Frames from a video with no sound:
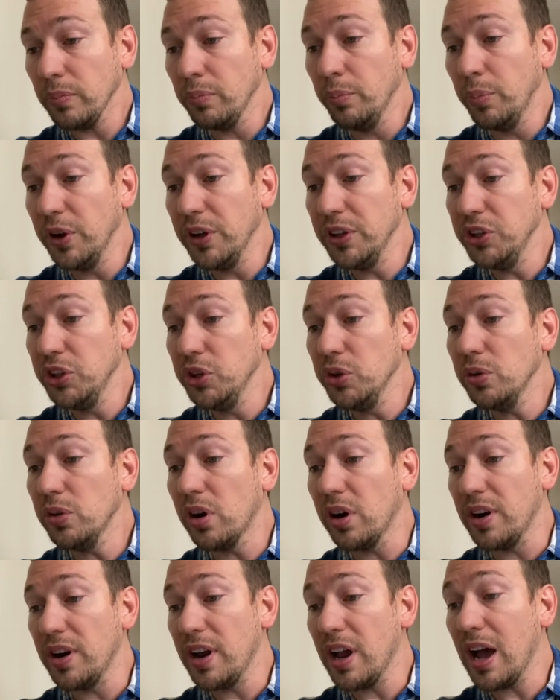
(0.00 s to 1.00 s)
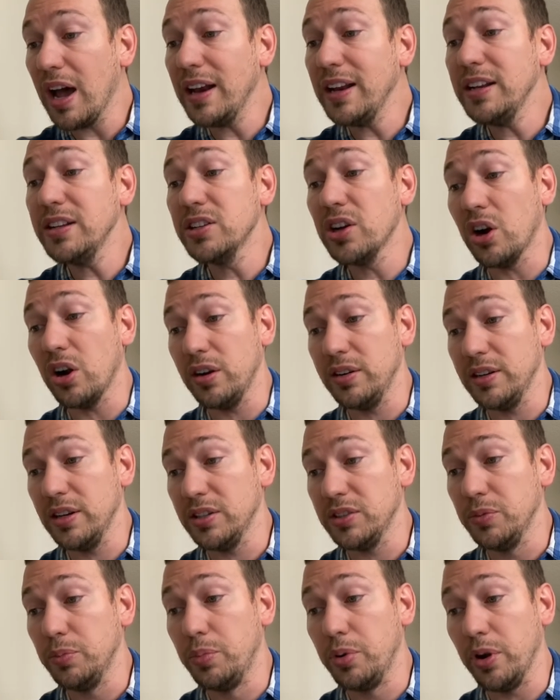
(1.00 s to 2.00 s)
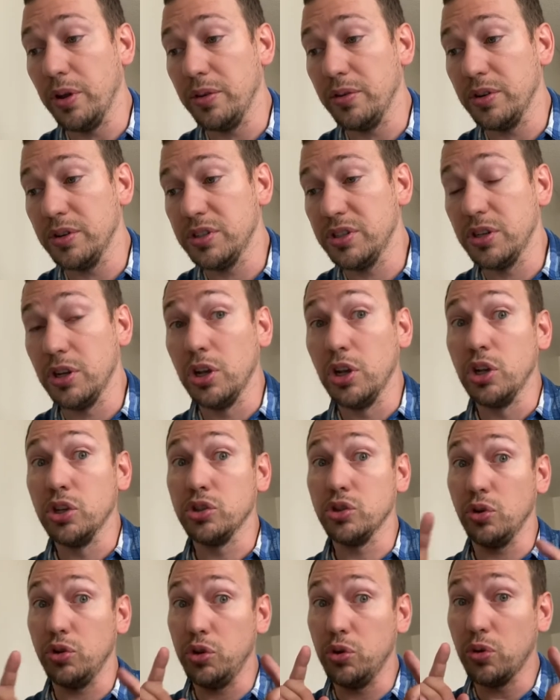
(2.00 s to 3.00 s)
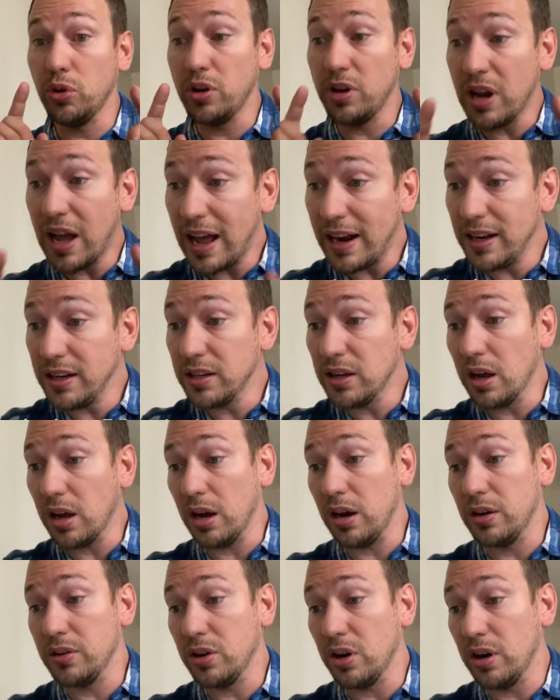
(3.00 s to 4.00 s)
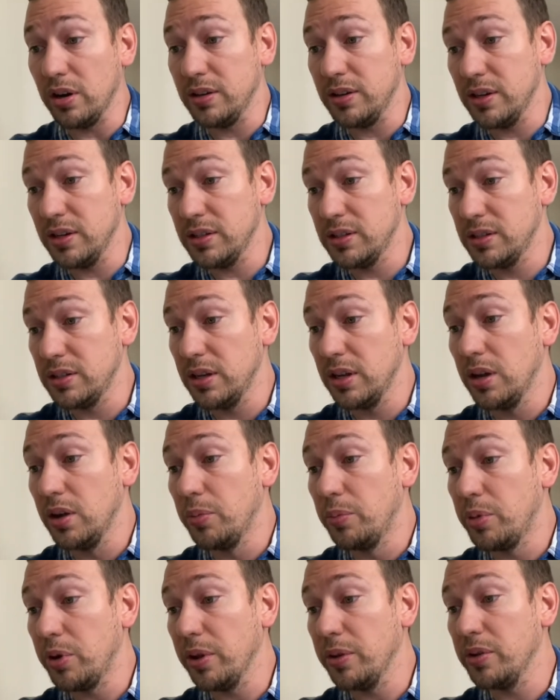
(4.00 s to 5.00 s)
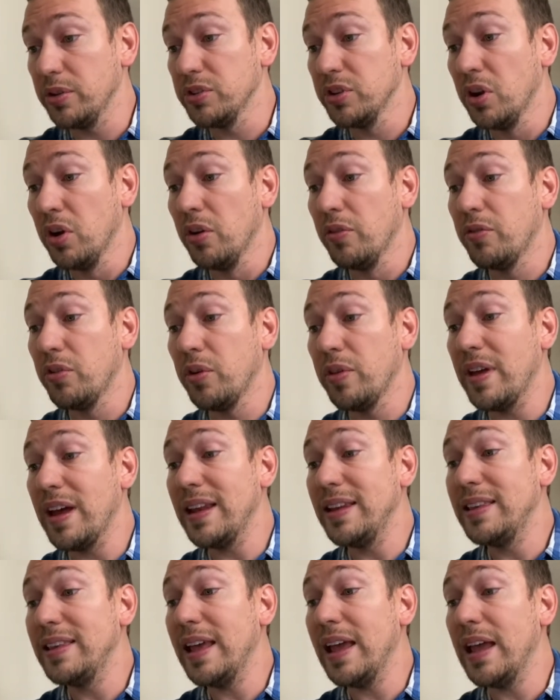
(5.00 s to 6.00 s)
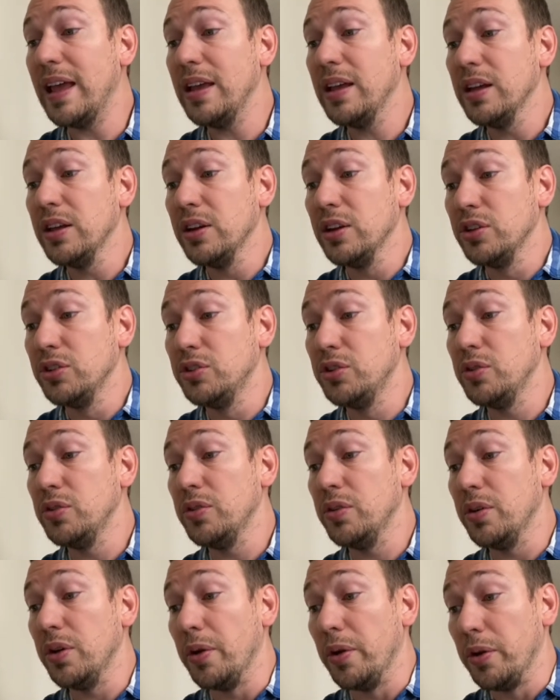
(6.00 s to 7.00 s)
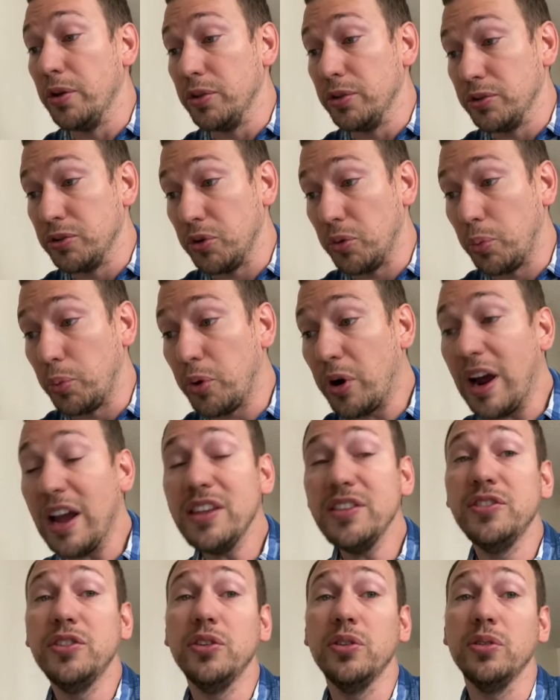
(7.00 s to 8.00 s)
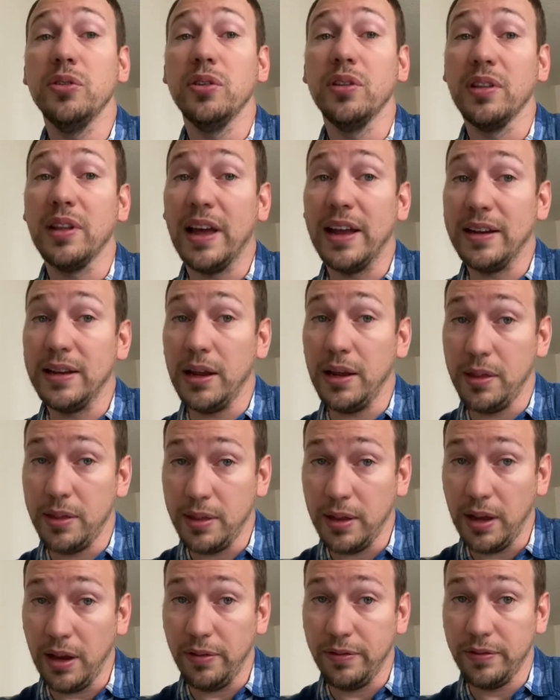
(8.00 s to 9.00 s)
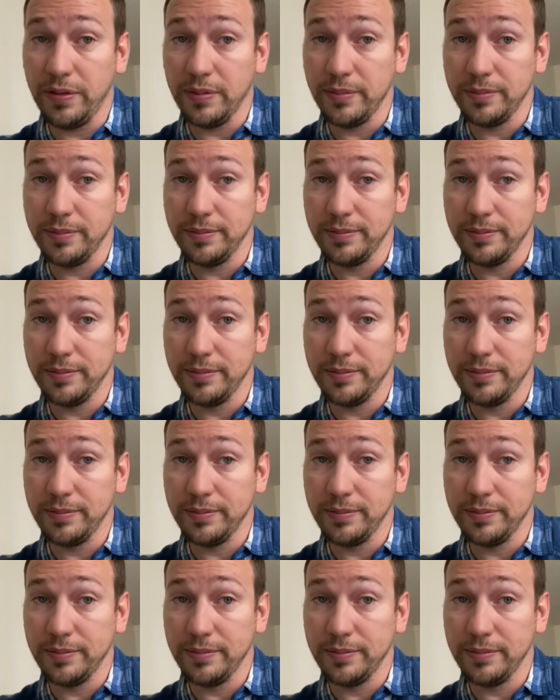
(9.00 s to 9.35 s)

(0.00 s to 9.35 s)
But you are not in darkness, brothers. So you are not in darkness, brothers, for that day to surprise you like a thief.